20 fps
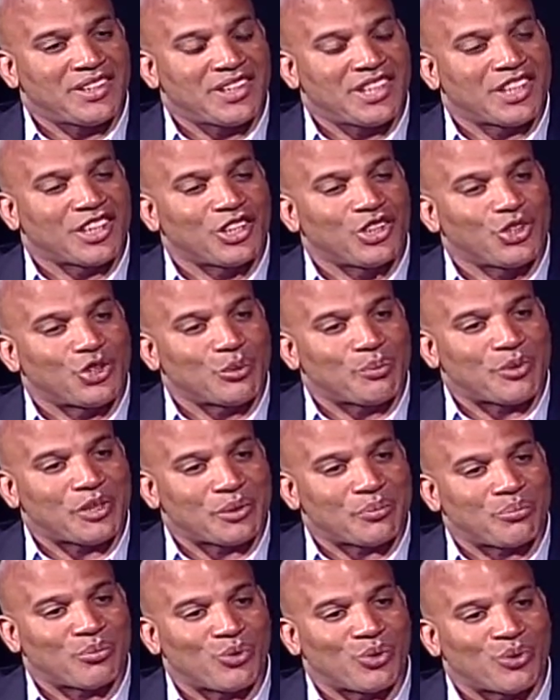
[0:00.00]
get a little
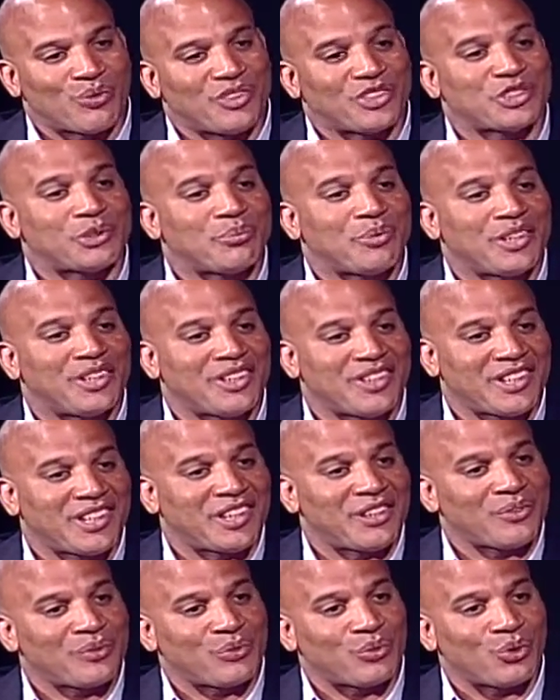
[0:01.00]
bit more
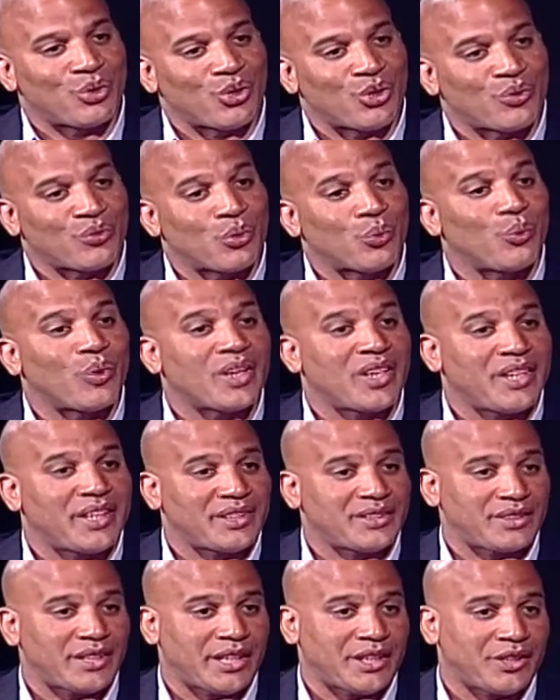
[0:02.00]
visibility for what it
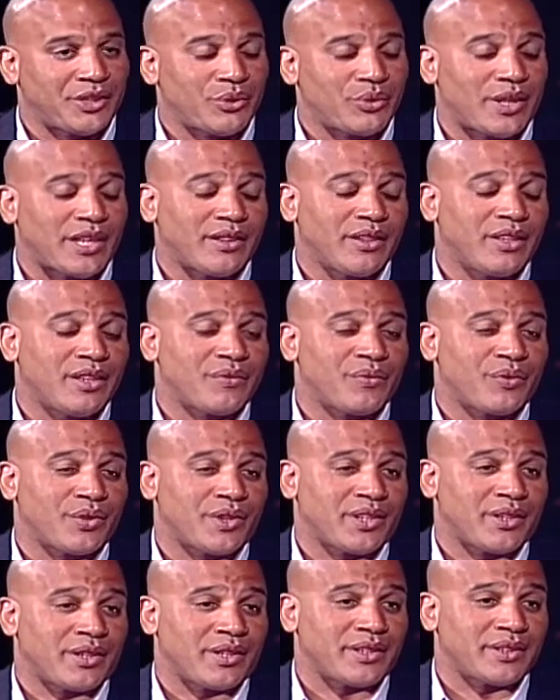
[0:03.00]
is they do. And I'd love for
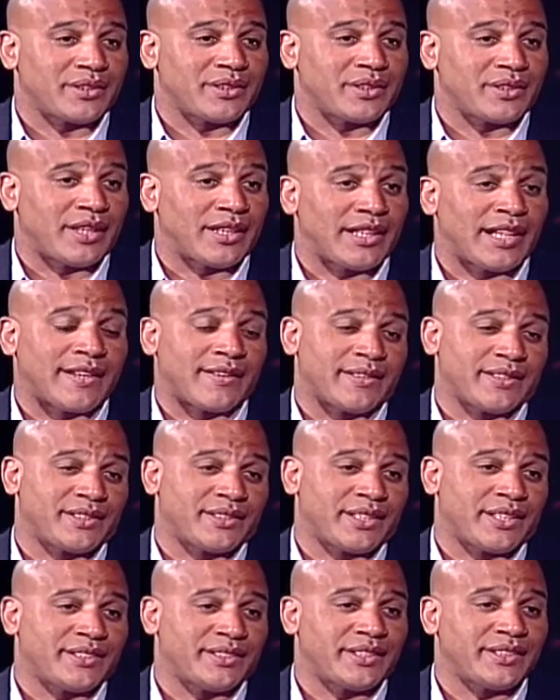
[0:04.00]
a lot of the
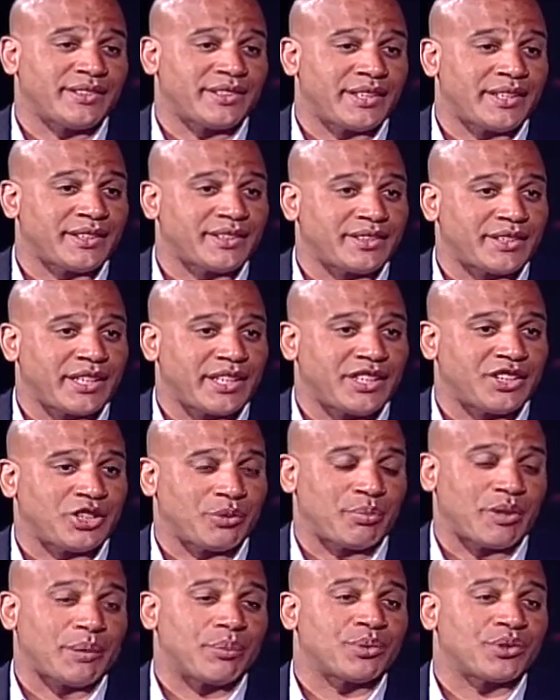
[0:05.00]
citizens in the city
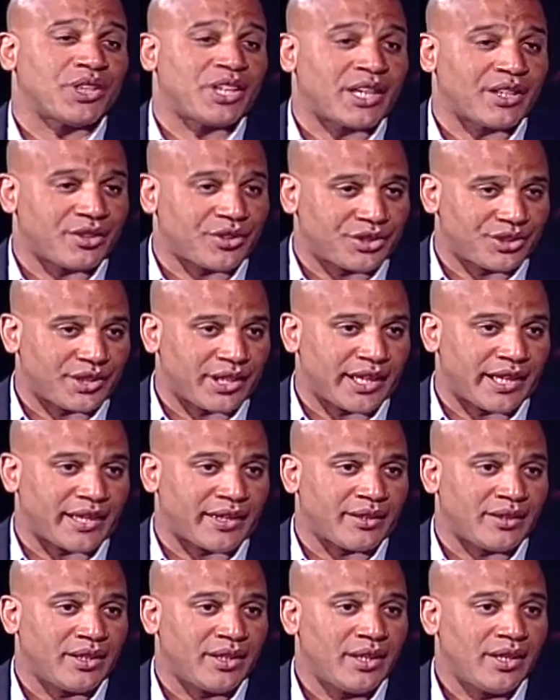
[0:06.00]
to be able to
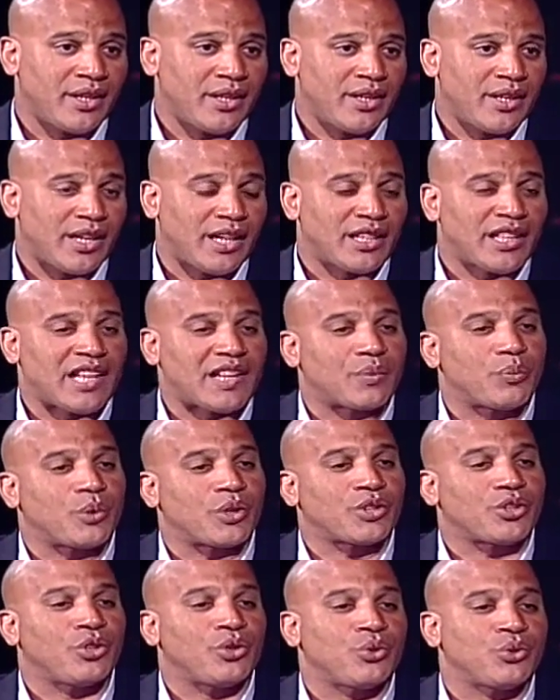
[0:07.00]
understand a lot of
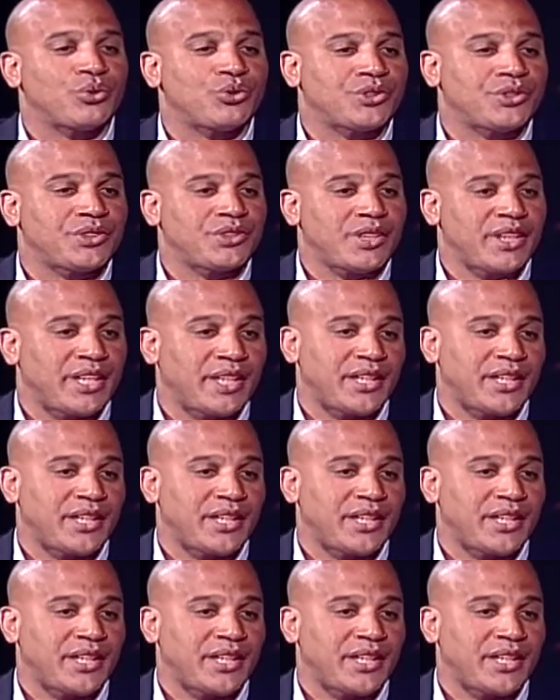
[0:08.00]
what goes